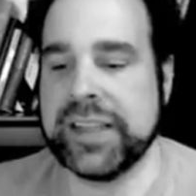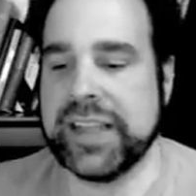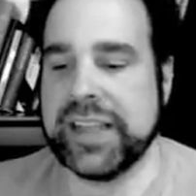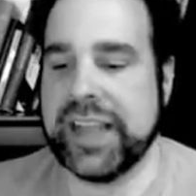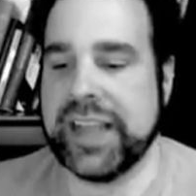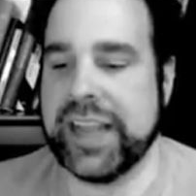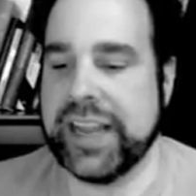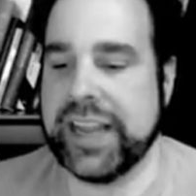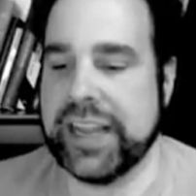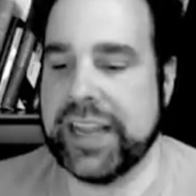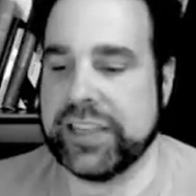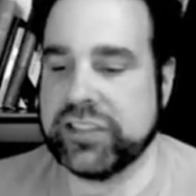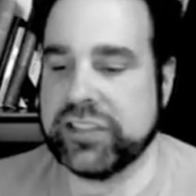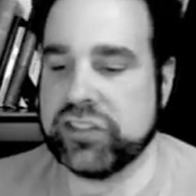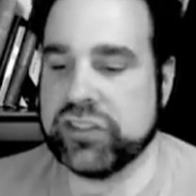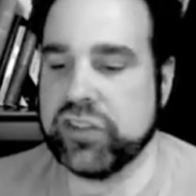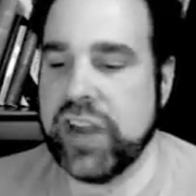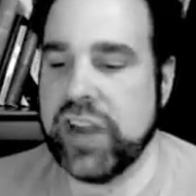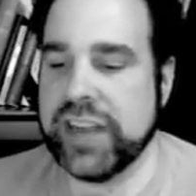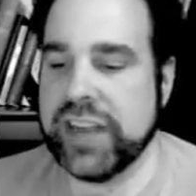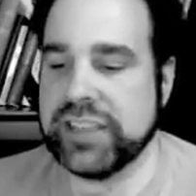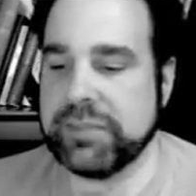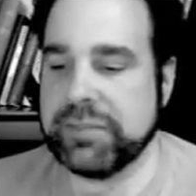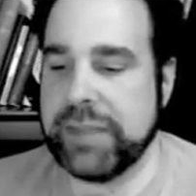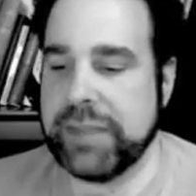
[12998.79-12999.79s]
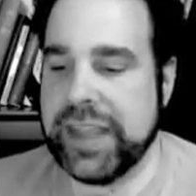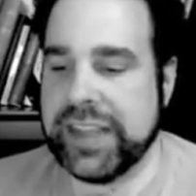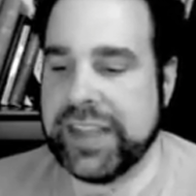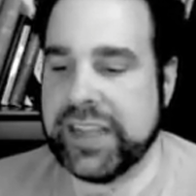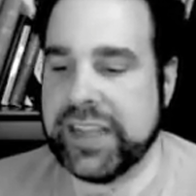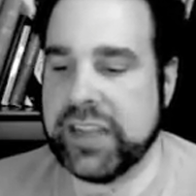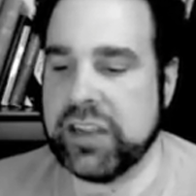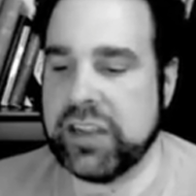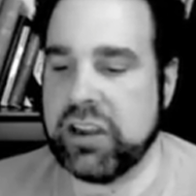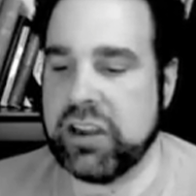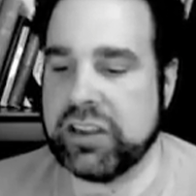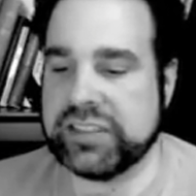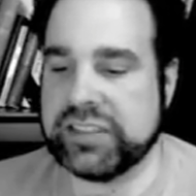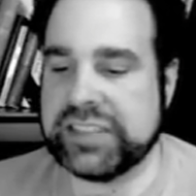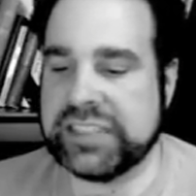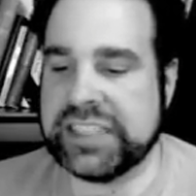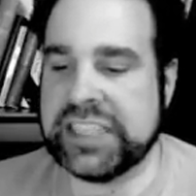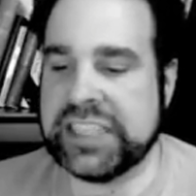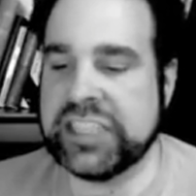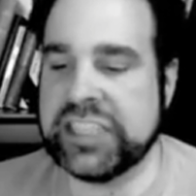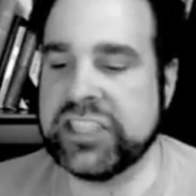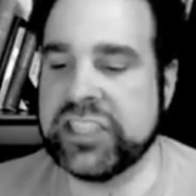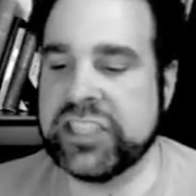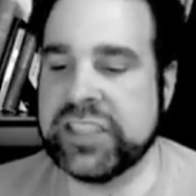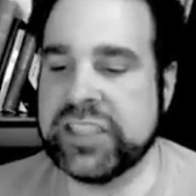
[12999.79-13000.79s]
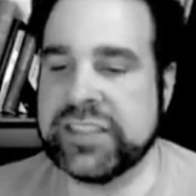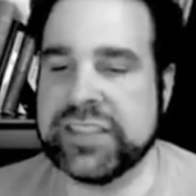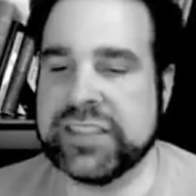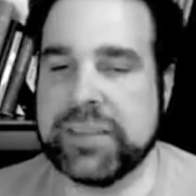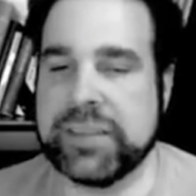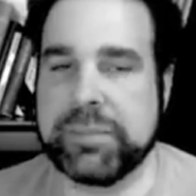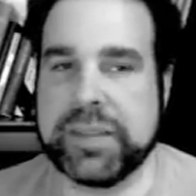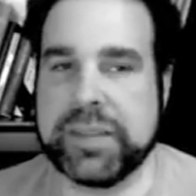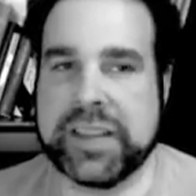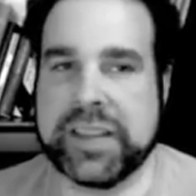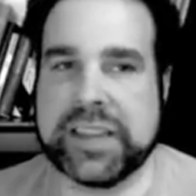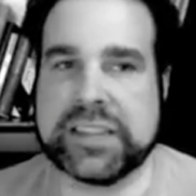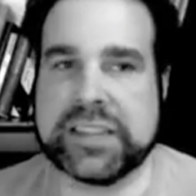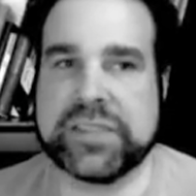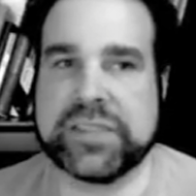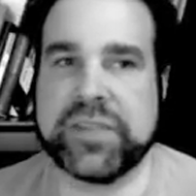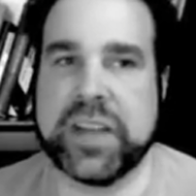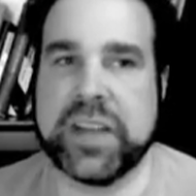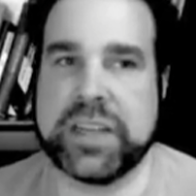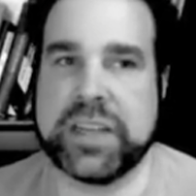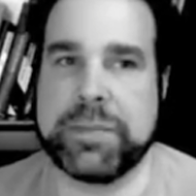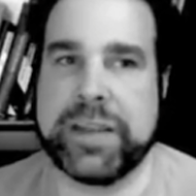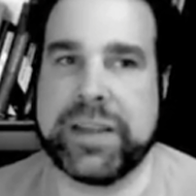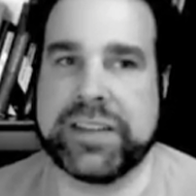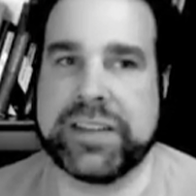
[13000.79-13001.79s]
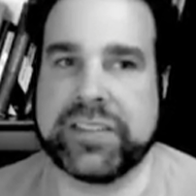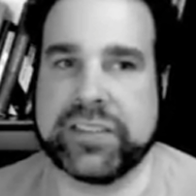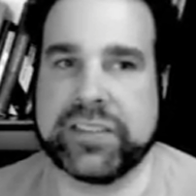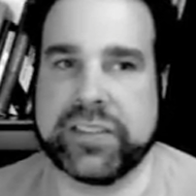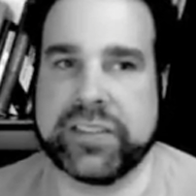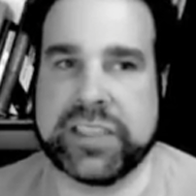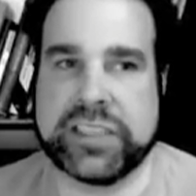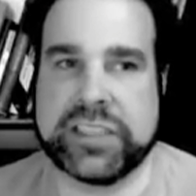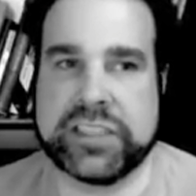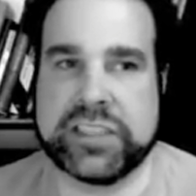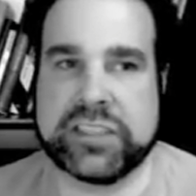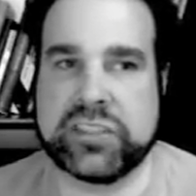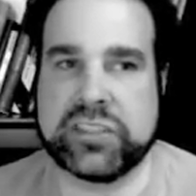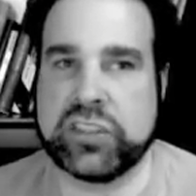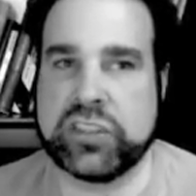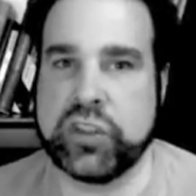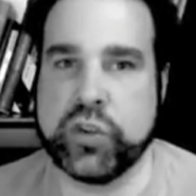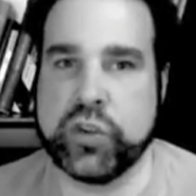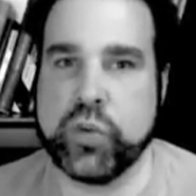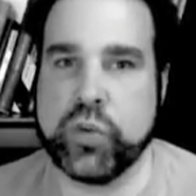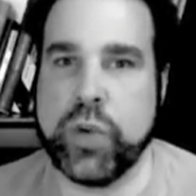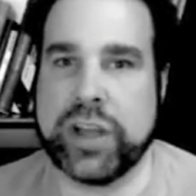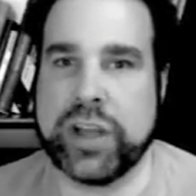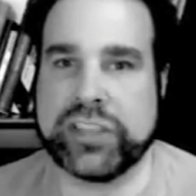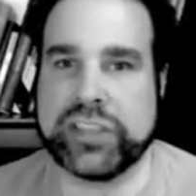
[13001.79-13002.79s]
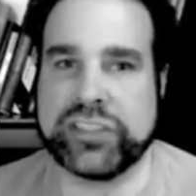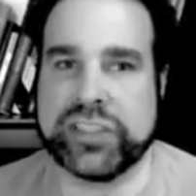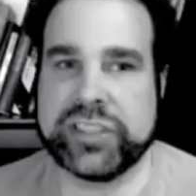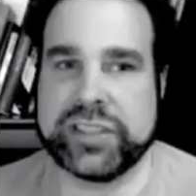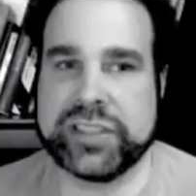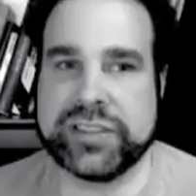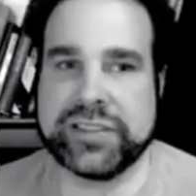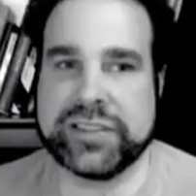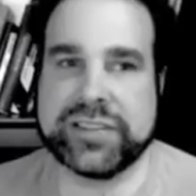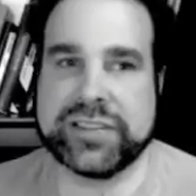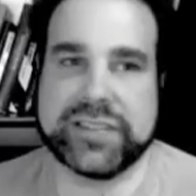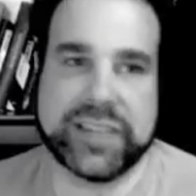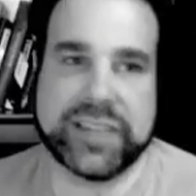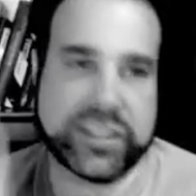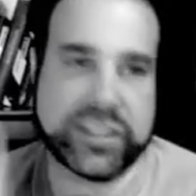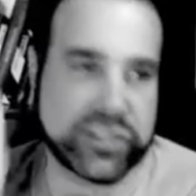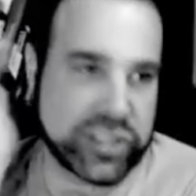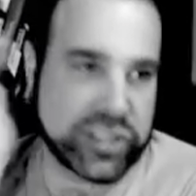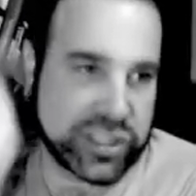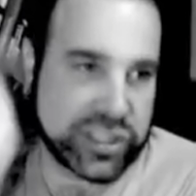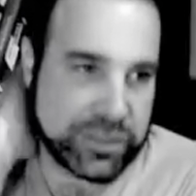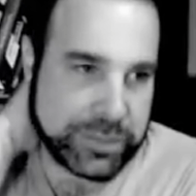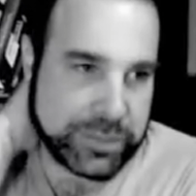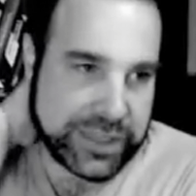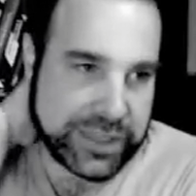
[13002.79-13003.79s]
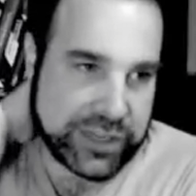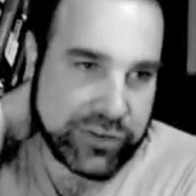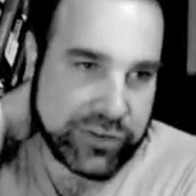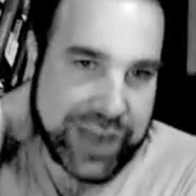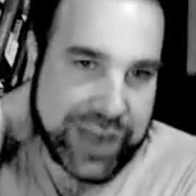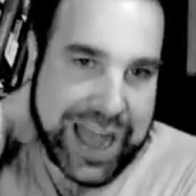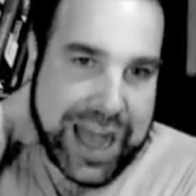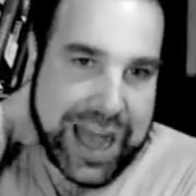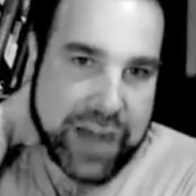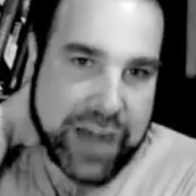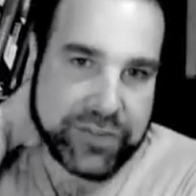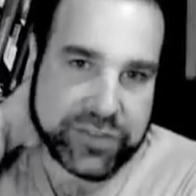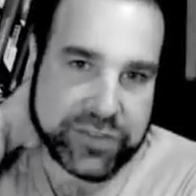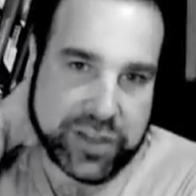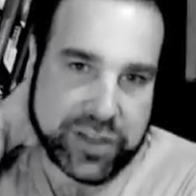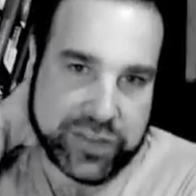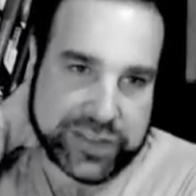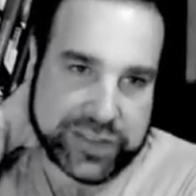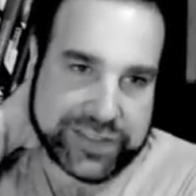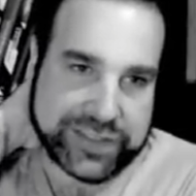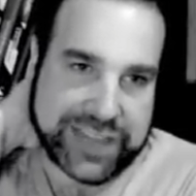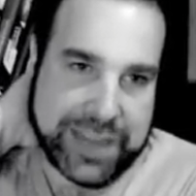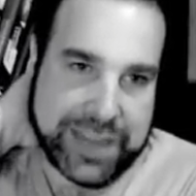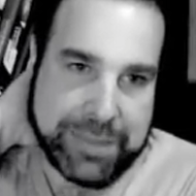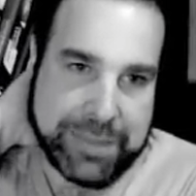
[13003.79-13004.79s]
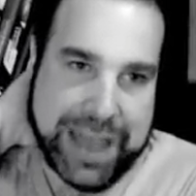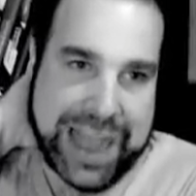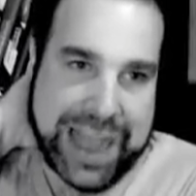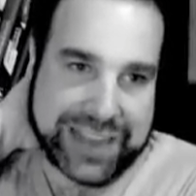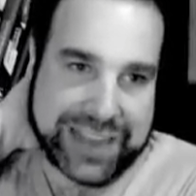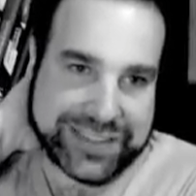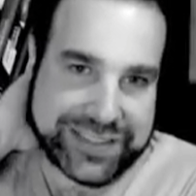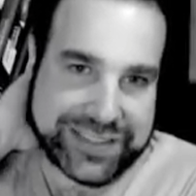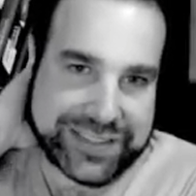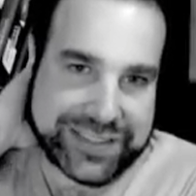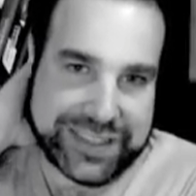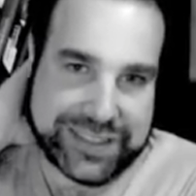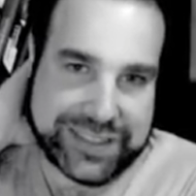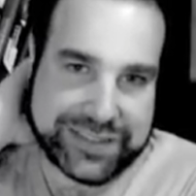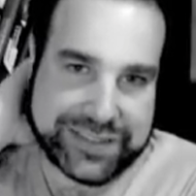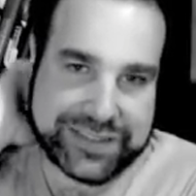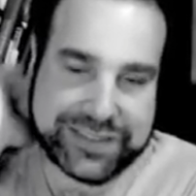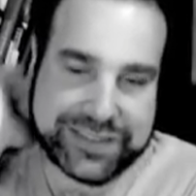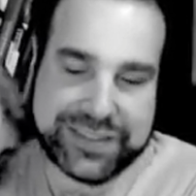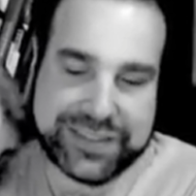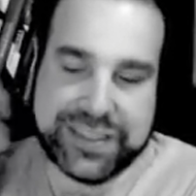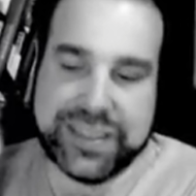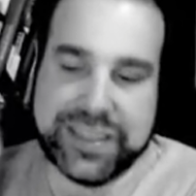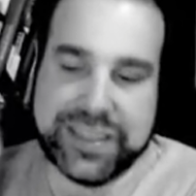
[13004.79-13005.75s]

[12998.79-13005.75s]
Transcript: It, it's trying to make Cartesian something that's fundamentally just two questions that shouldn't be graphed on the same axes,